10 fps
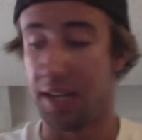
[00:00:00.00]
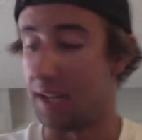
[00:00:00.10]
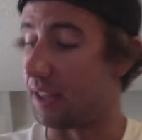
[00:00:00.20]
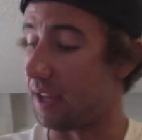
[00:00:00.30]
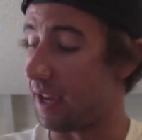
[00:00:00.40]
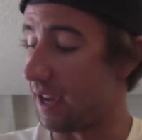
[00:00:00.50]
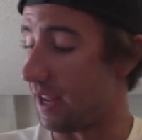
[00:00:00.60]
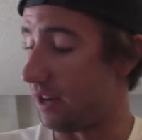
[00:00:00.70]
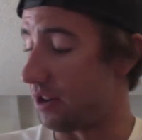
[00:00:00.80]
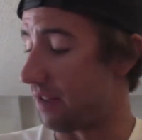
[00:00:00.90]

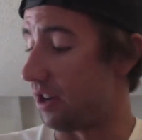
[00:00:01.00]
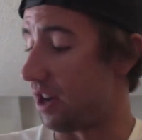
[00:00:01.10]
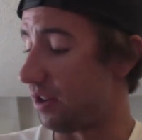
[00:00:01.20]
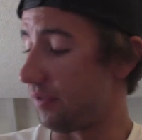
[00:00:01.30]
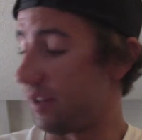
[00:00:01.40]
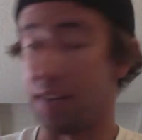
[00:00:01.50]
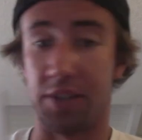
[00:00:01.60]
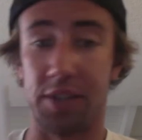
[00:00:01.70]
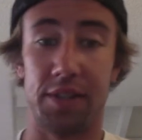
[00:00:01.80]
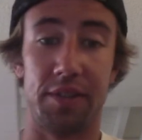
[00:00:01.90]
Then you could have another
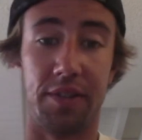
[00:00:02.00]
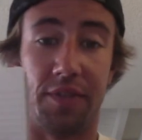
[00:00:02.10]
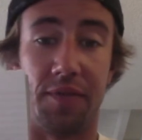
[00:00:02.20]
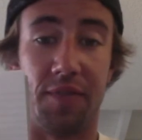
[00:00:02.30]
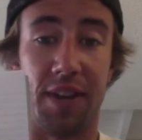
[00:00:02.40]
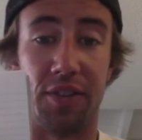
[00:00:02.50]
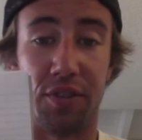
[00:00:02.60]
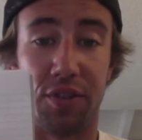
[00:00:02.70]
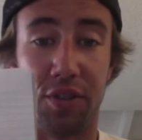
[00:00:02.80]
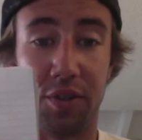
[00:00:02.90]
vector, it's
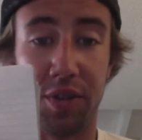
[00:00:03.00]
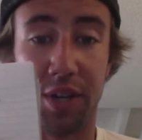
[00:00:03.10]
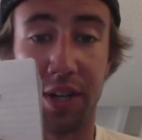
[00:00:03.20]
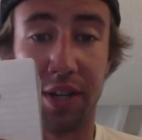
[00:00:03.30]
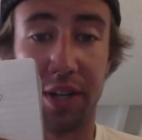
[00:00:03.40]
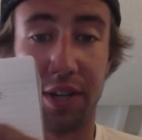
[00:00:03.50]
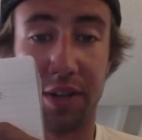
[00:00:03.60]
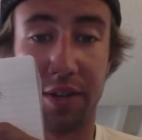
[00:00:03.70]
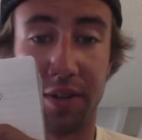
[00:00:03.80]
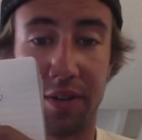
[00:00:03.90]
vector 2 here,
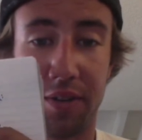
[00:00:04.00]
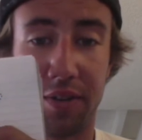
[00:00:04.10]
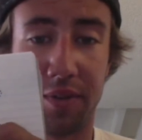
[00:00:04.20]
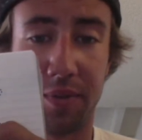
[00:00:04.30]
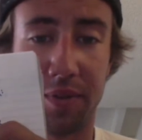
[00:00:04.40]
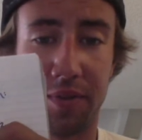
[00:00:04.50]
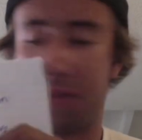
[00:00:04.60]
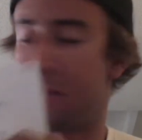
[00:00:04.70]
or this one